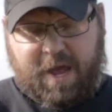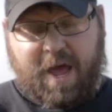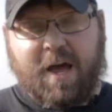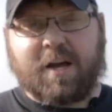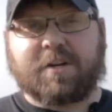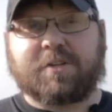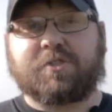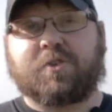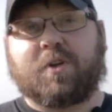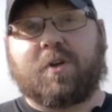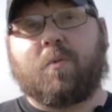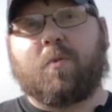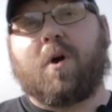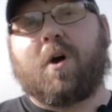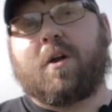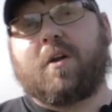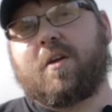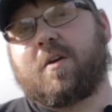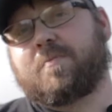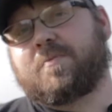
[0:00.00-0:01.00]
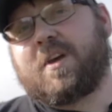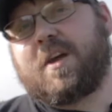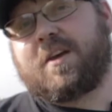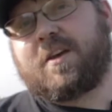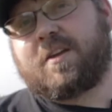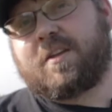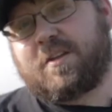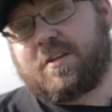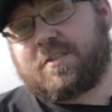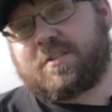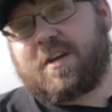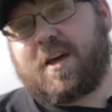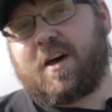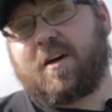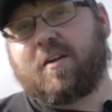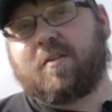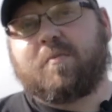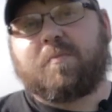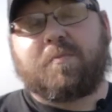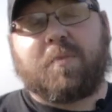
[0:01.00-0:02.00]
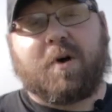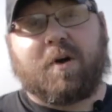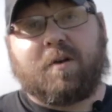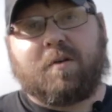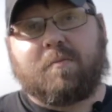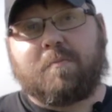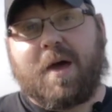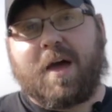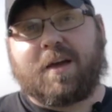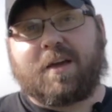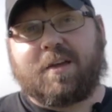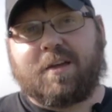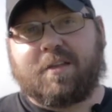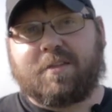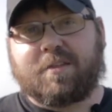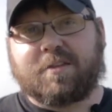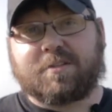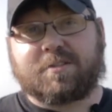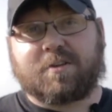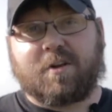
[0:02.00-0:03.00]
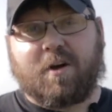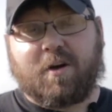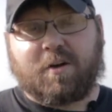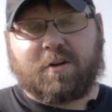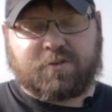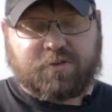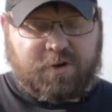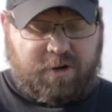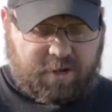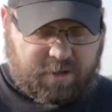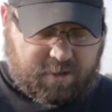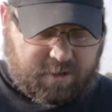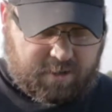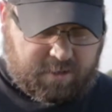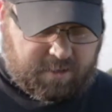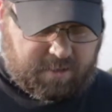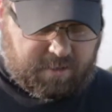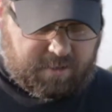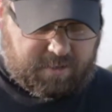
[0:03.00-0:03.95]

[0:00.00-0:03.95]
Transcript: actually wind up taking this out and putting back in the stock trigger,